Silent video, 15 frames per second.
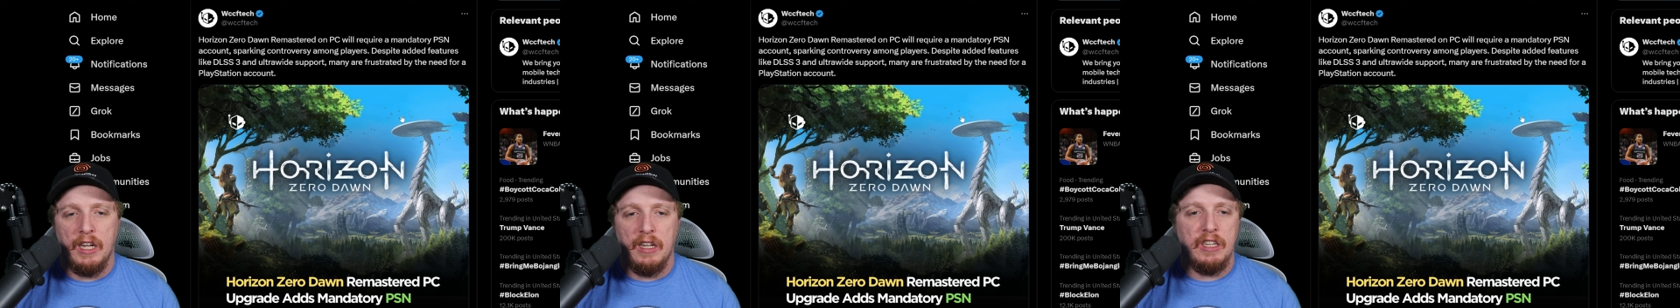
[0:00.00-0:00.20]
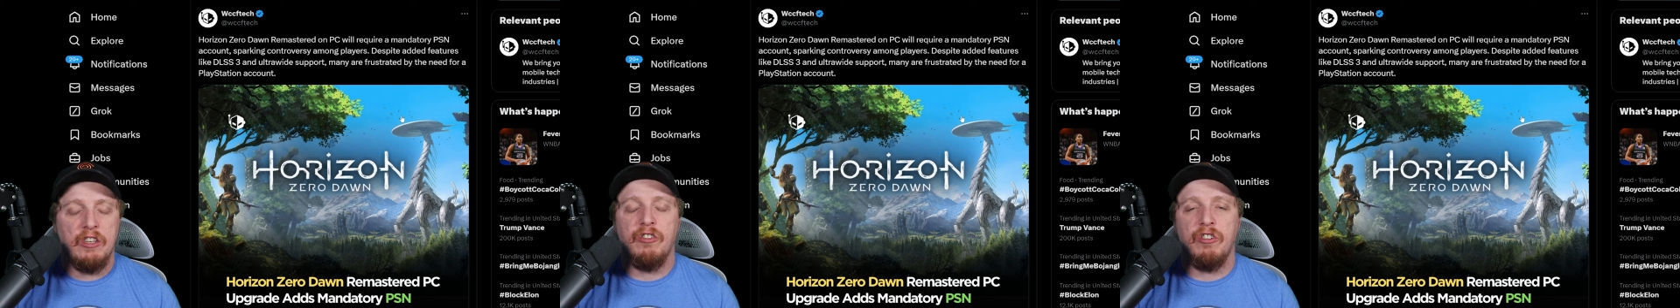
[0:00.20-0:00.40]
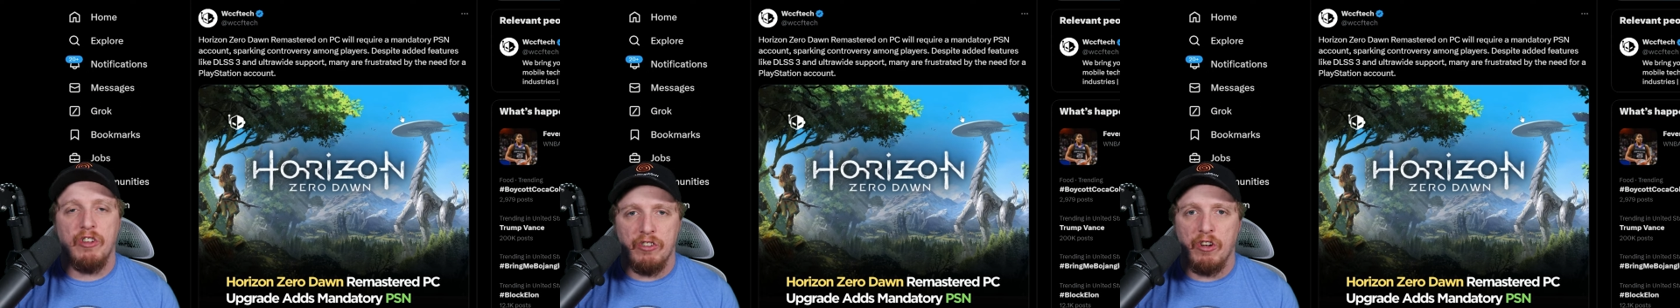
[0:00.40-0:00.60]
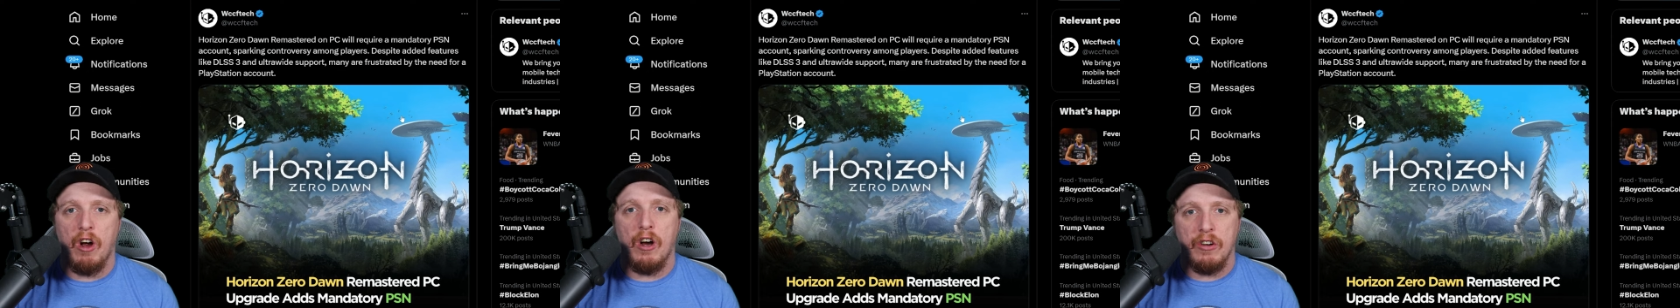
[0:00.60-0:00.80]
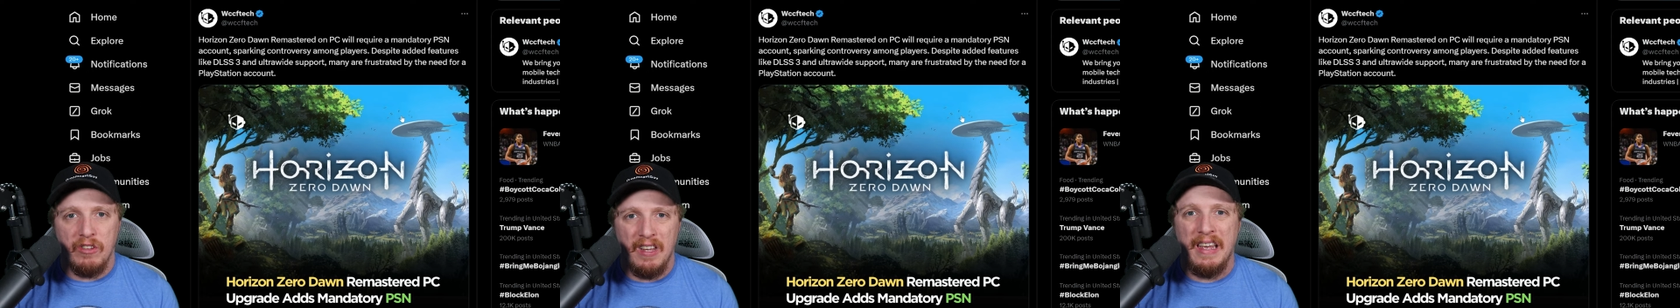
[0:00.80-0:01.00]
At least it's
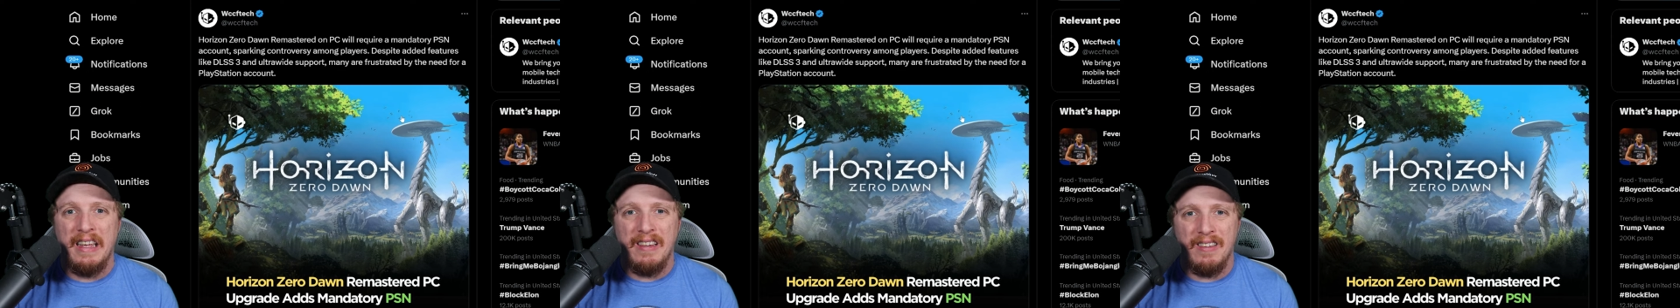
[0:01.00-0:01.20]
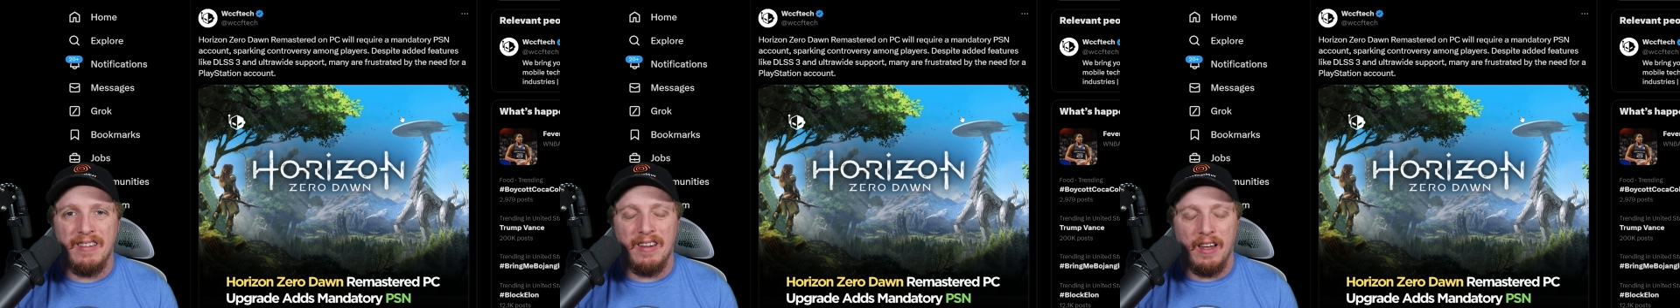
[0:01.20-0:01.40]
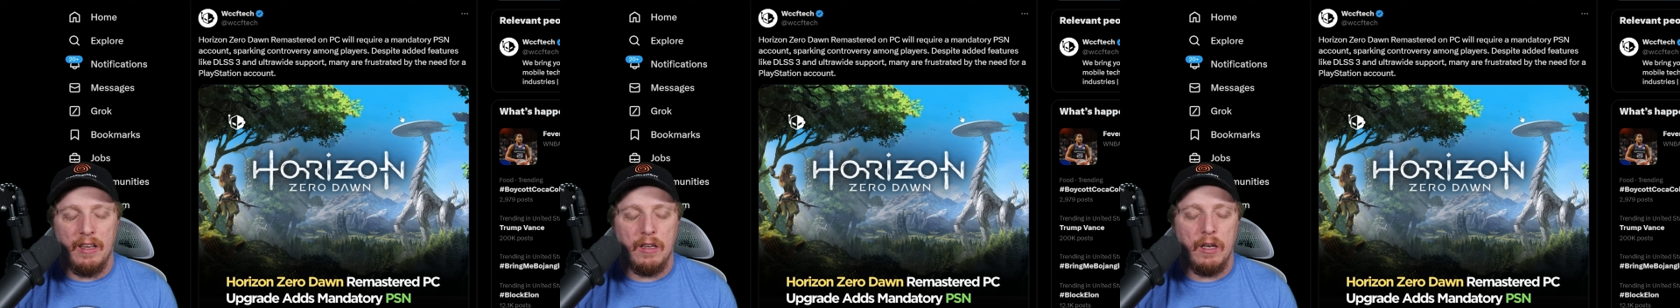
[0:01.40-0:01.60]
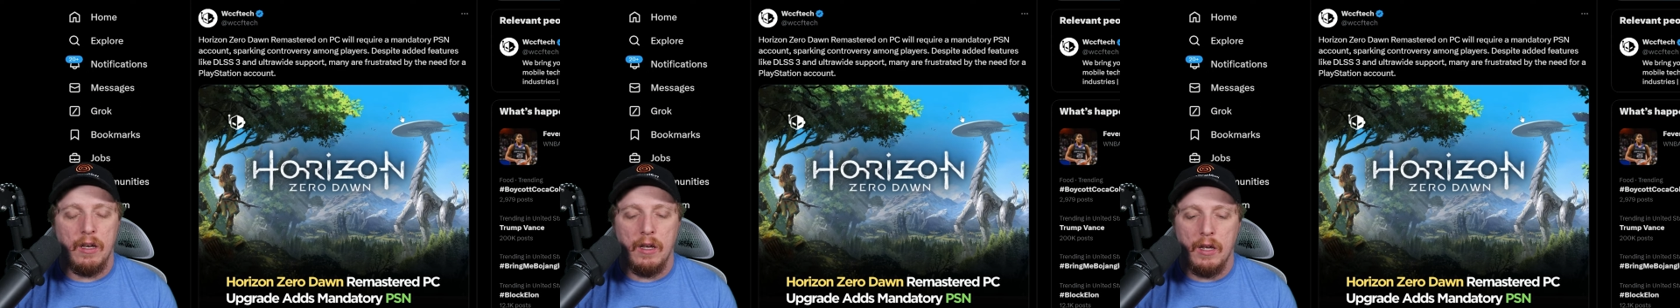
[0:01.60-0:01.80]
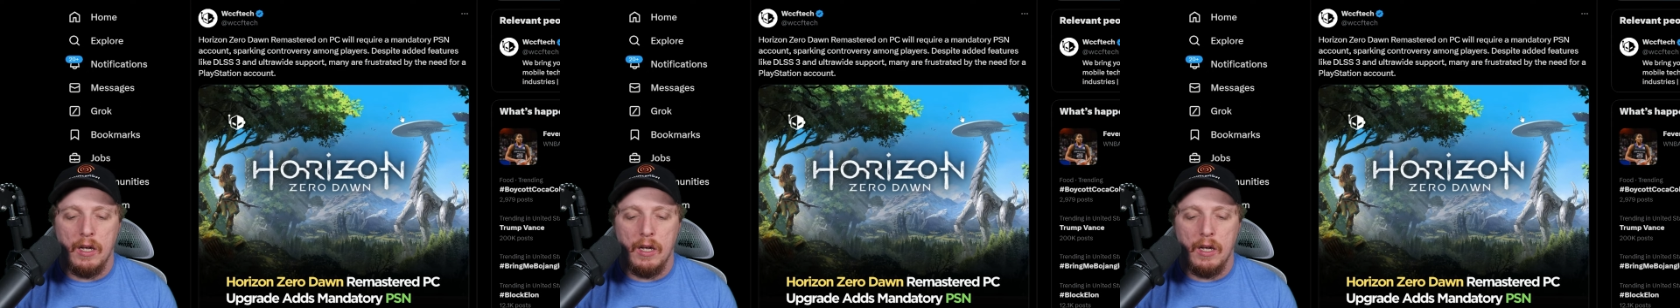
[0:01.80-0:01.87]
artistic.